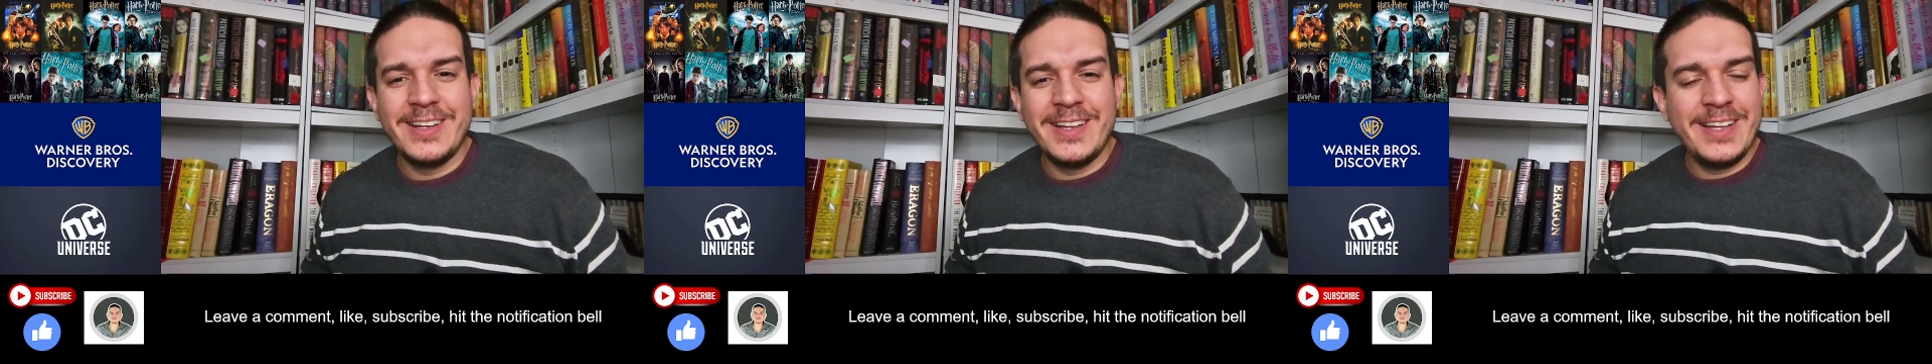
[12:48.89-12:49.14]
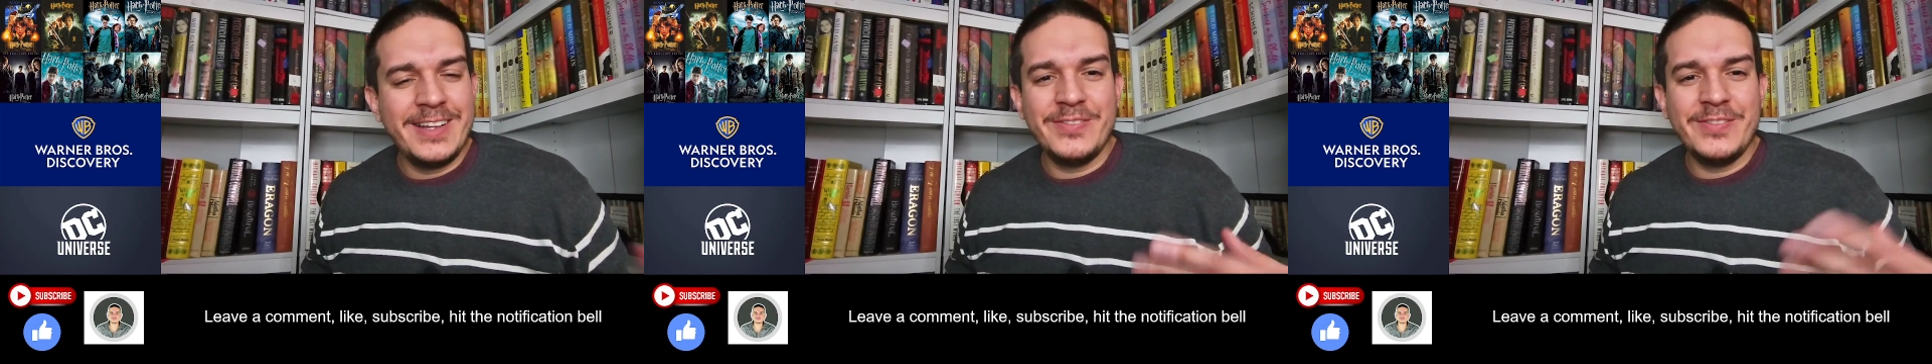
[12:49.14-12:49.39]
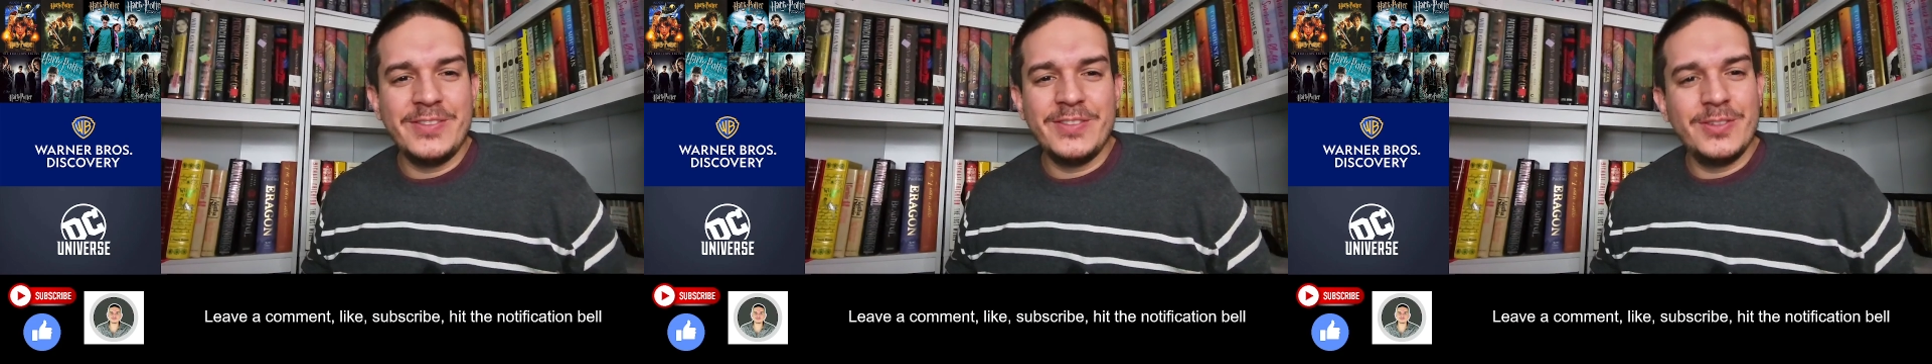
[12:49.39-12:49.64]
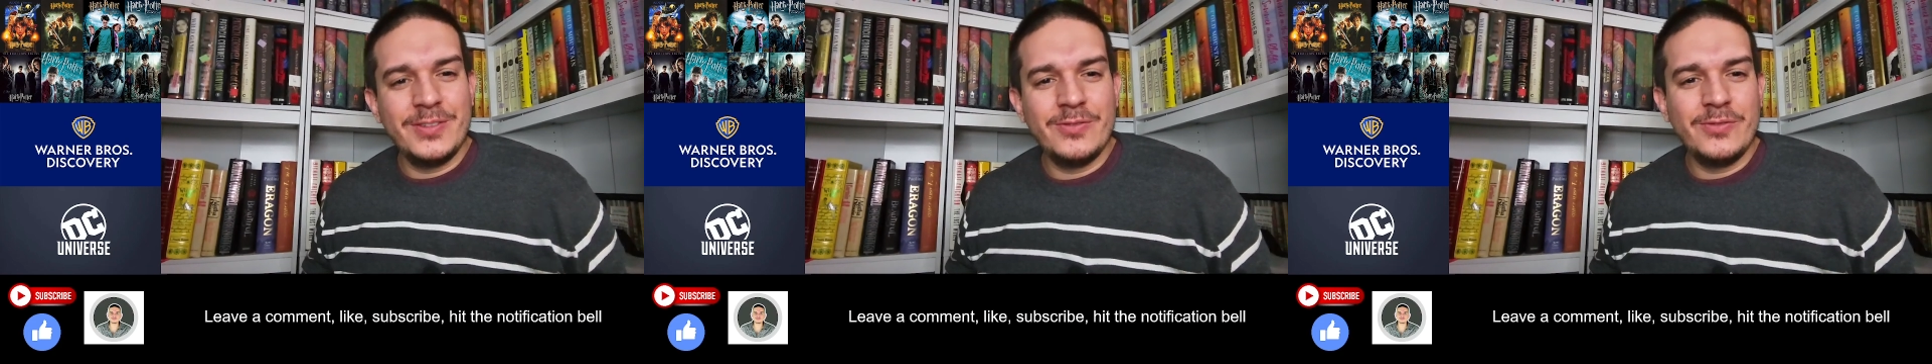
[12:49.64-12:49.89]
and
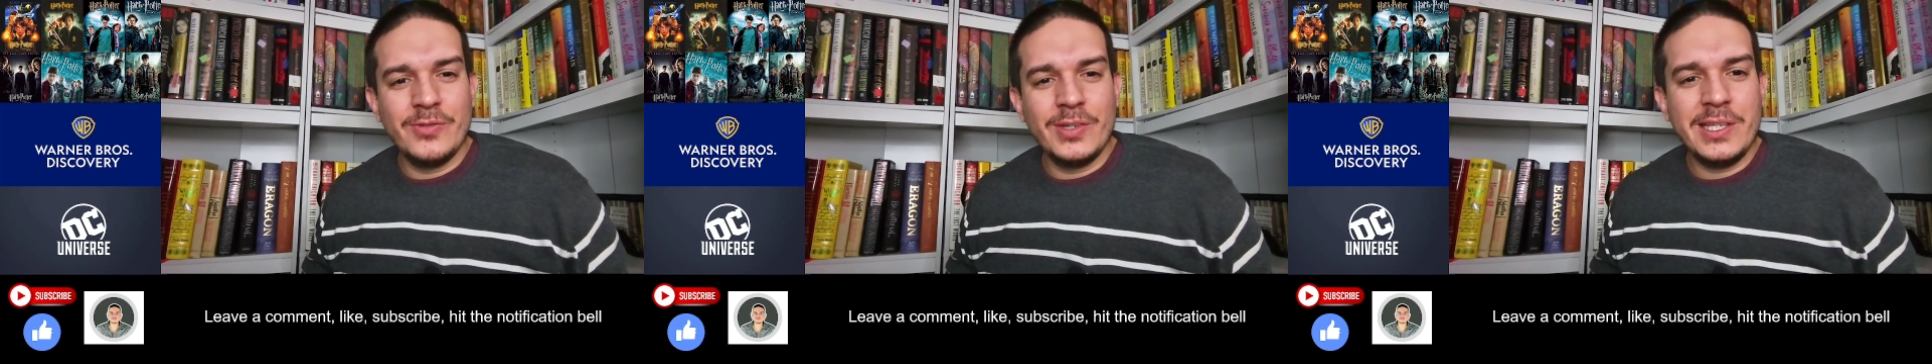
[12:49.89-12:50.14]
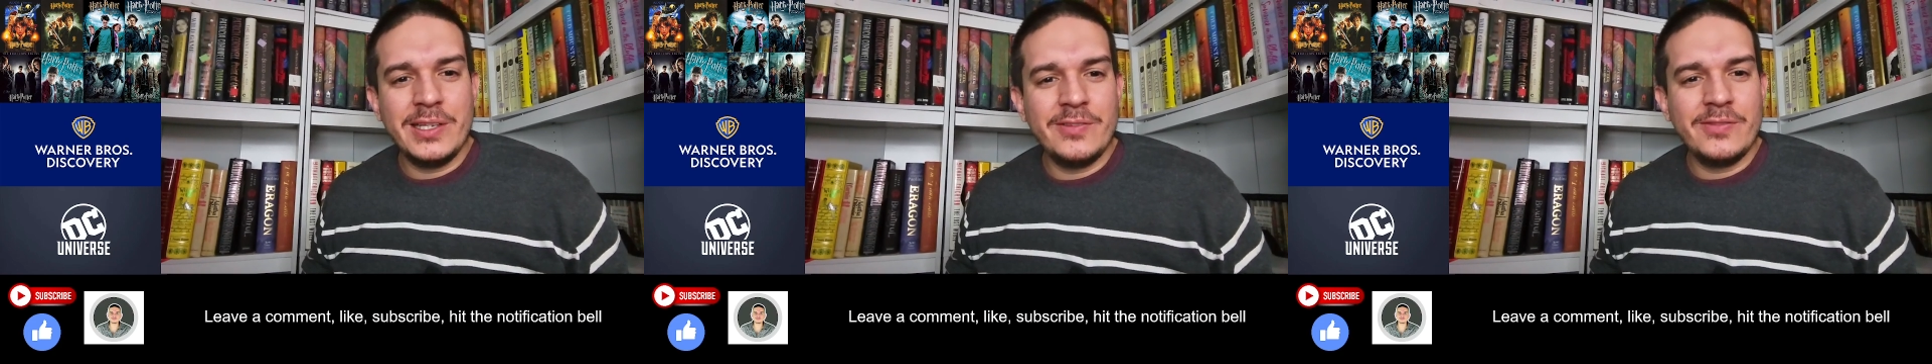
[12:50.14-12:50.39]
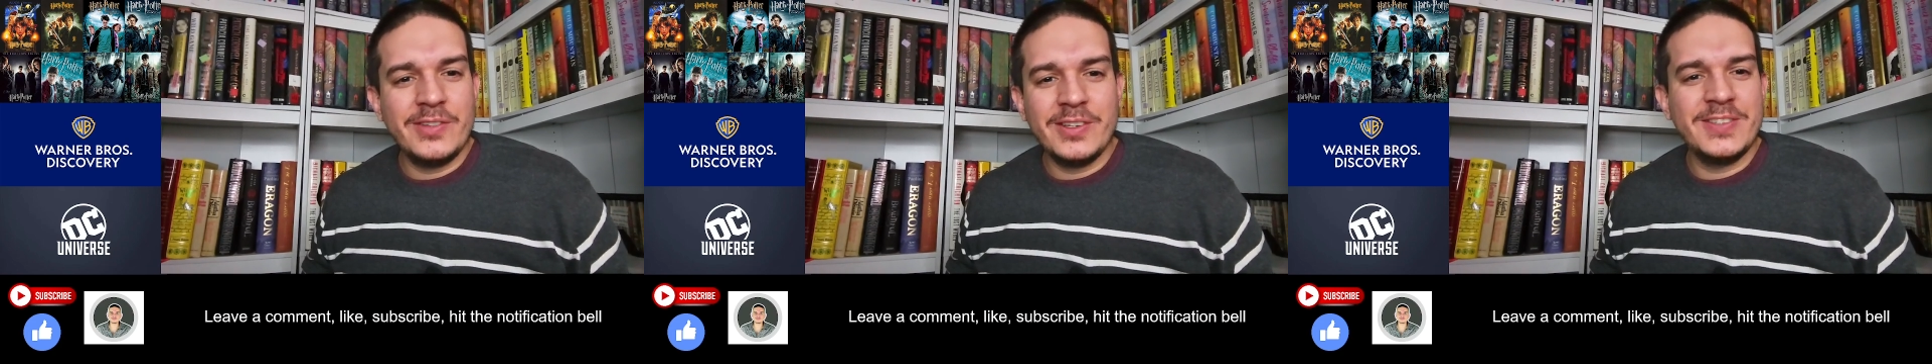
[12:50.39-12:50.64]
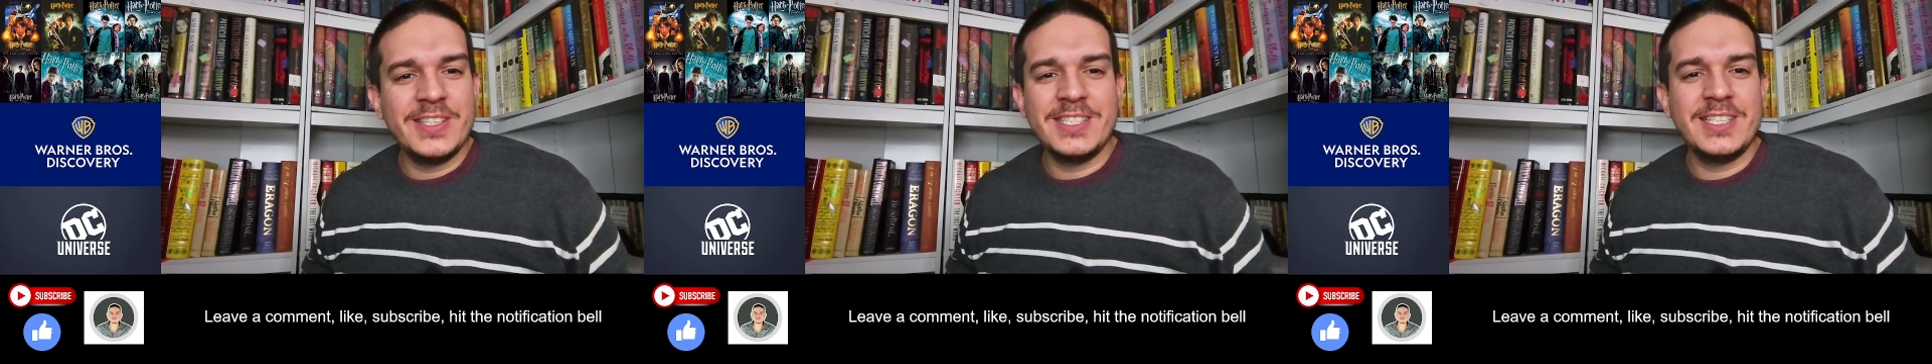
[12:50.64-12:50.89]
really
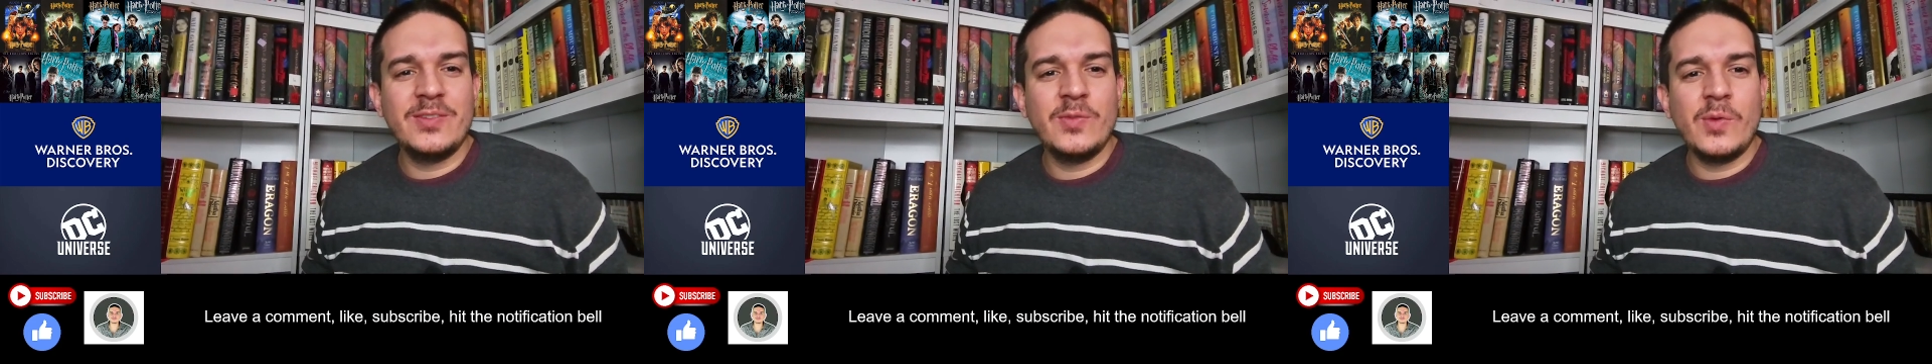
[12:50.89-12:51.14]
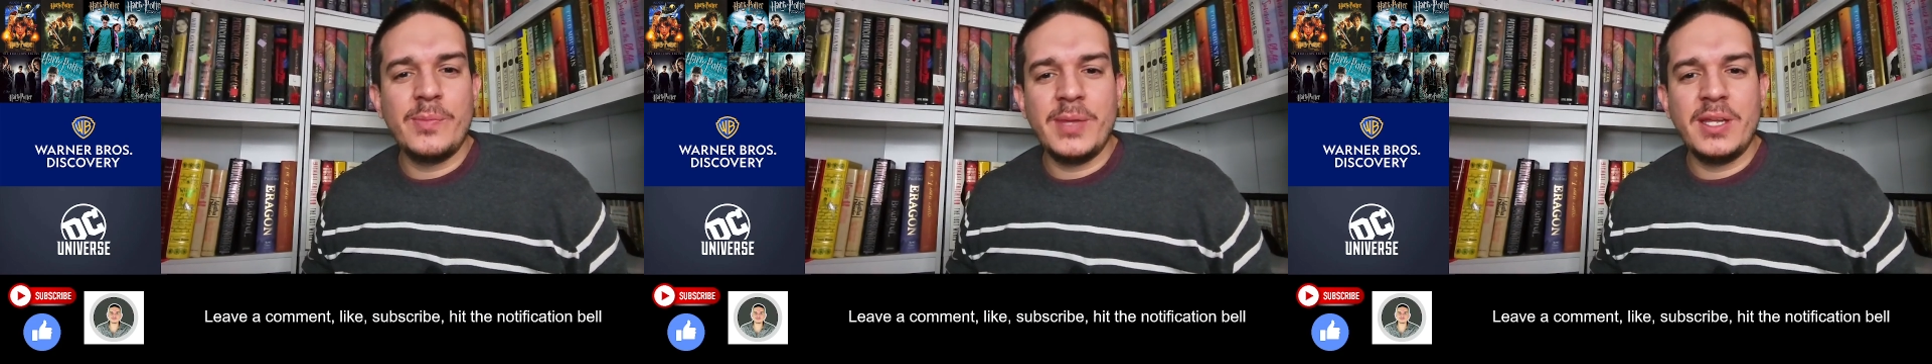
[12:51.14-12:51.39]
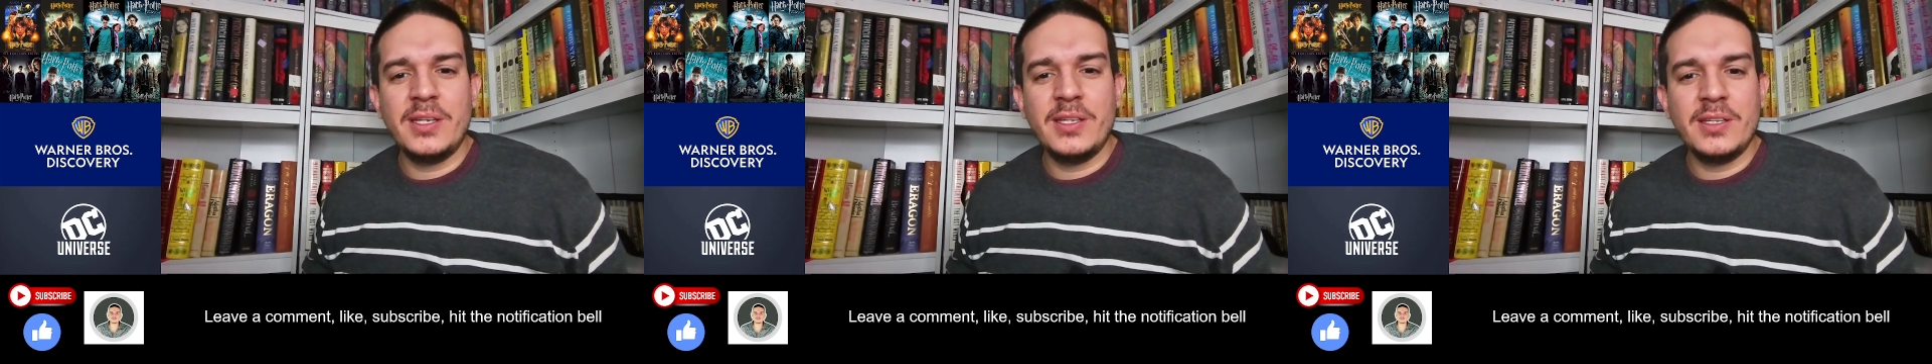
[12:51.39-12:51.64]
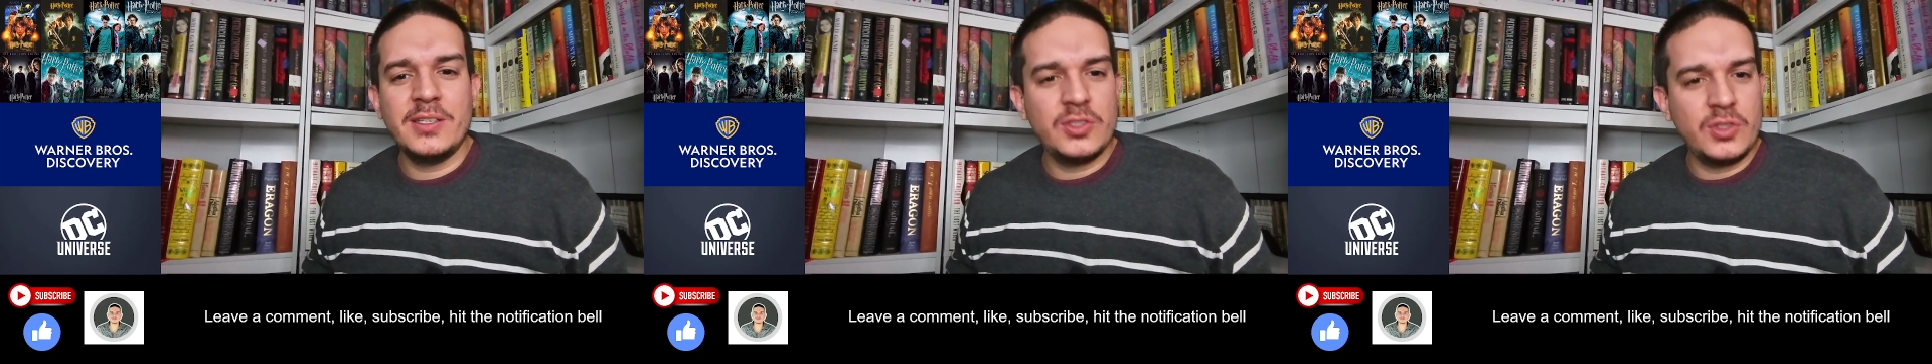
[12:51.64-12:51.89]
revisit what made it
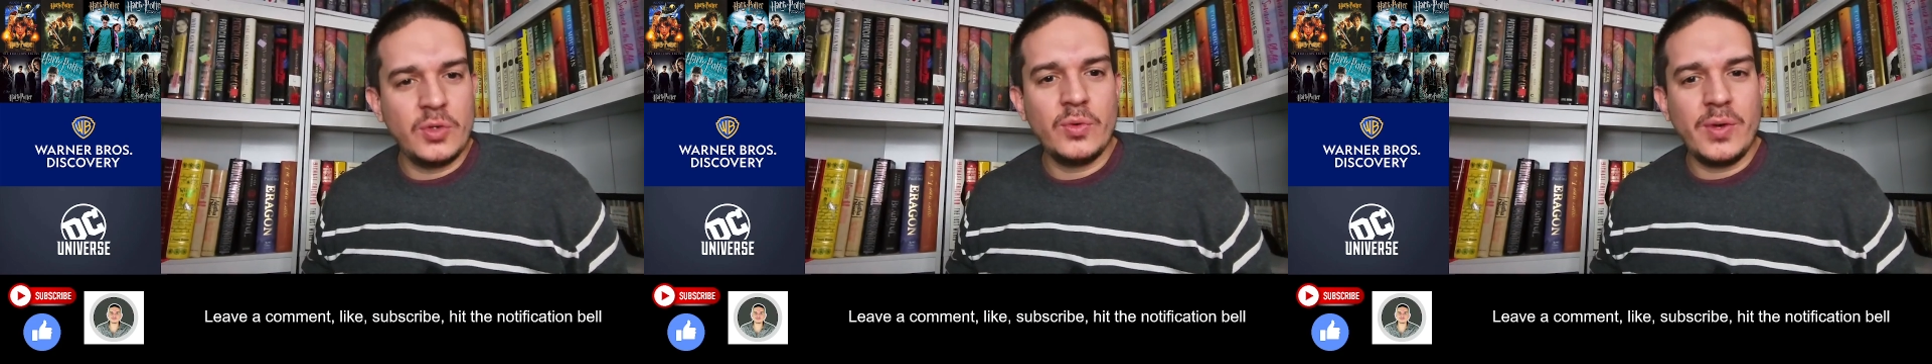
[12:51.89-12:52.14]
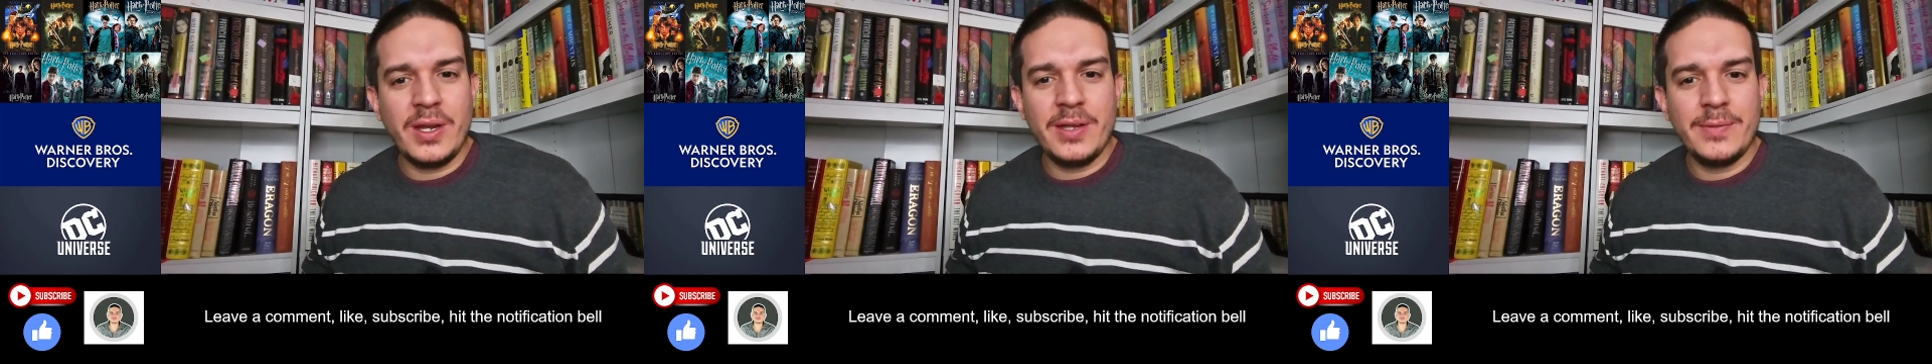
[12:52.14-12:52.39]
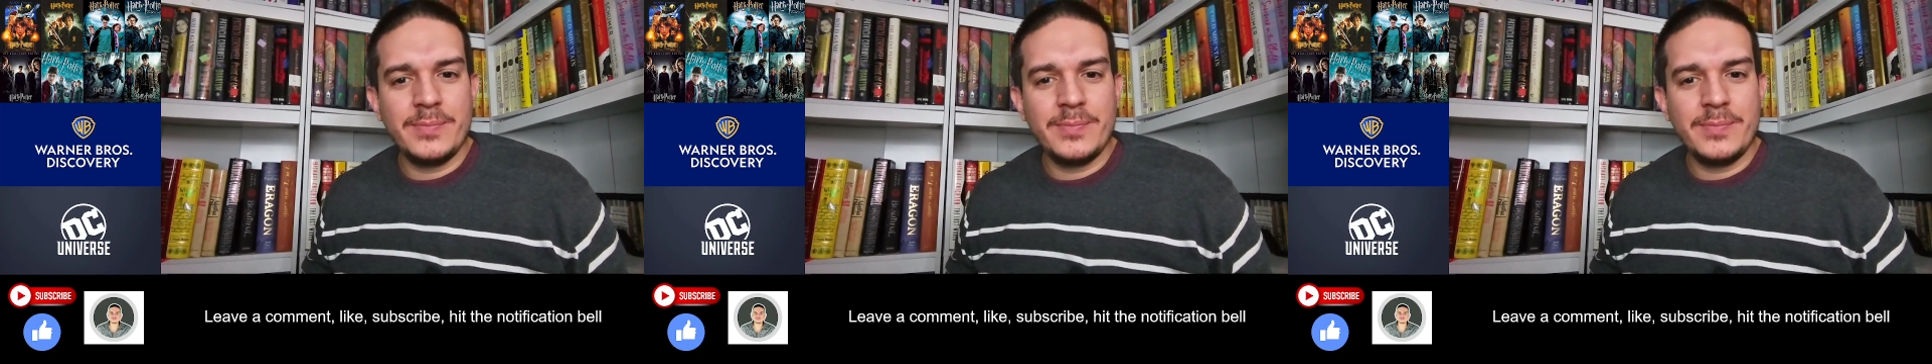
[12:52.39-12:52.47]
so great.